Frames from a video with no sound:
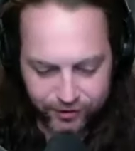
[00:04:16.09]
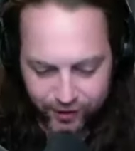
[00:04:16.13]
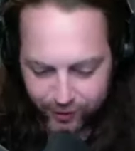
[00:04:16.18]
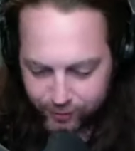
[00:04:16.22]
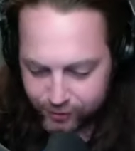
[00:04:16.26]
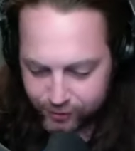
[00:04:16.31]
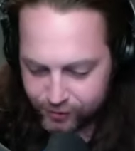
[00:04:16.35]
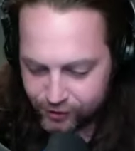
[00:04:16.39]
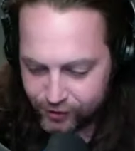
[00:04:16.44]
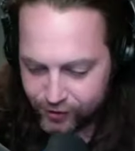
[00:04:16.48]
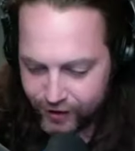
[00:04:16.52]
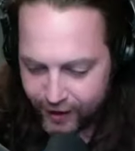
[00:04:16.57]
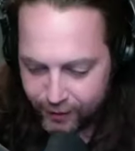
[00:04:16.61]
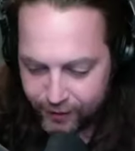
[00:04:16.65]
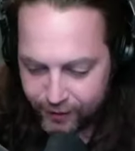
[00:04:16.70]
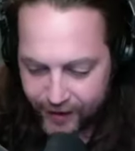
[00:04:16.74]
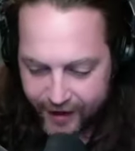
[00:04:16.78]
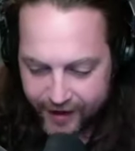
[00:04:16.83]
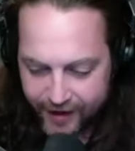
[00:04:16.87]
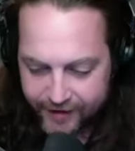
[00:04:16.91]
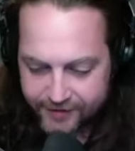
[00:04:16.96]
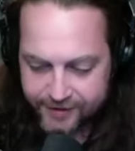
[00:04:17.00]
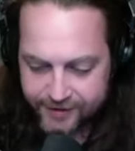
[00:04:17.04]
I
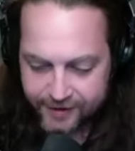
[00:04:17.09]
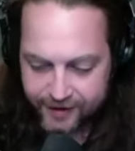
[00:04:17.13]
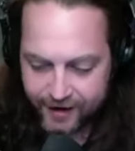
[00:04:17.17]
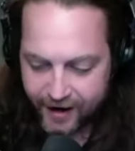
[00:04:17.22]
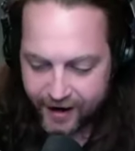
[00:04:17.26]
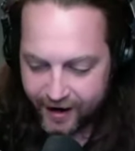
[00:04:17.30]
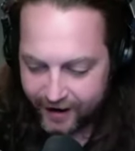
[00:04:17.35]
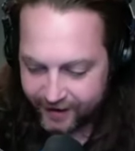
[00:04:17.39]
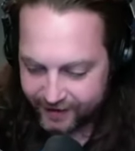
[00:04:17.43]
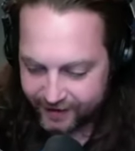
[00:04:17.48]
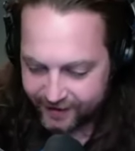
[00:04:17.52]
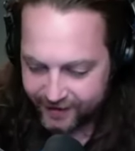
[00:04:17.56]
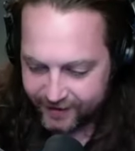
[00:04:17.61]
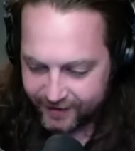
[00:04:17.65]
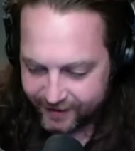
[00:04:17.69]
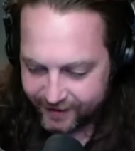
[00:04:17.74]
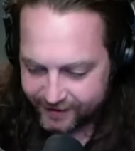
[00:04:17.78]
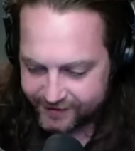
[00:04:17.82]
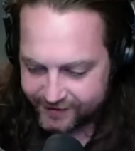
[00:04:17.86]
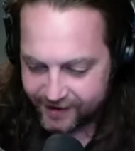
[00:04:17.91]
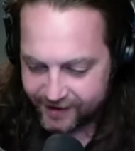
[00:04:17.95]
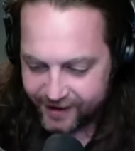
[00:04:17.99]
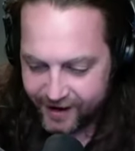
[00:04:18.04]
asked the guy.
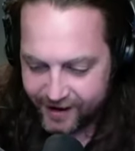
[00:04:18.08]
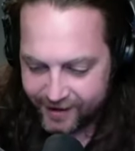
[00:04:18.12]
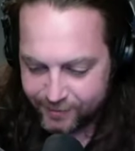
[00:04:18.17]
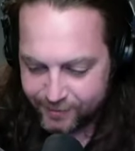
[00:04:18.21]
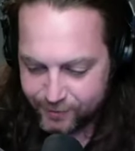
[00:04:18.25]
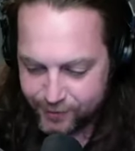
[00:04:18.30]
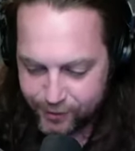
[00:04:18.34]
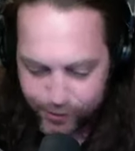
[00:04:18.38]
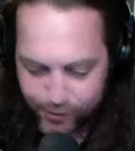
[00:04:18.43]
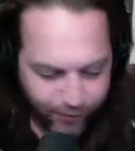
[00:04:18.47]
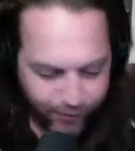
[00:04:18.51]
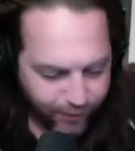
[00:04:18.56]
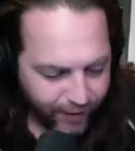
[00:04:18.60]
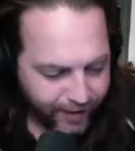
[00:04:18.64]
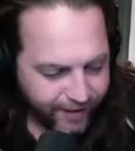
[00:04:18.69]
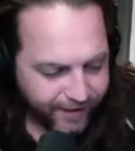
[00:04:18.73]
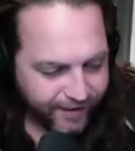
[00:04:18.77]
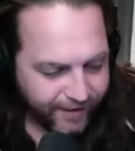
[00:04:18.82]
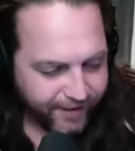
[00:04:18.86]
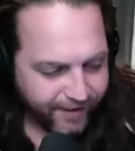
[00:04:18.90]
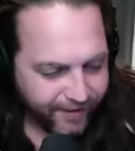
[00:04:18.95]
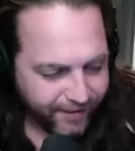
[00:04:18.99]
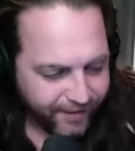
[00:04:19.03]
I said, hey, can we do it right
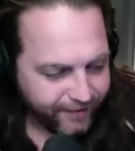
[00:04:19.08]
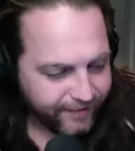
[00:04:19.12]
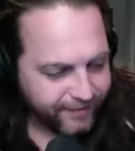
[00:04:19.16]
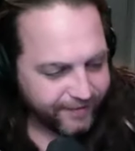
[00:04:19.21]
here?